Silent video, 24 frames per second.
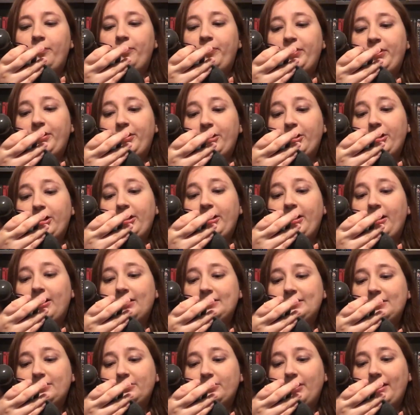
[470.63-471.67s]
pure
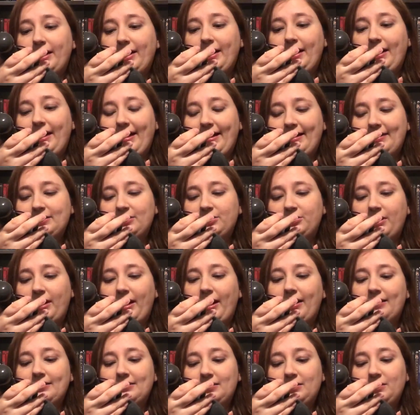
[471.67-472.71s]
concentrated
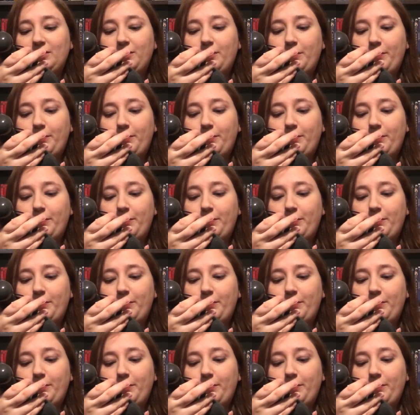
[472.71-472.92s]
extract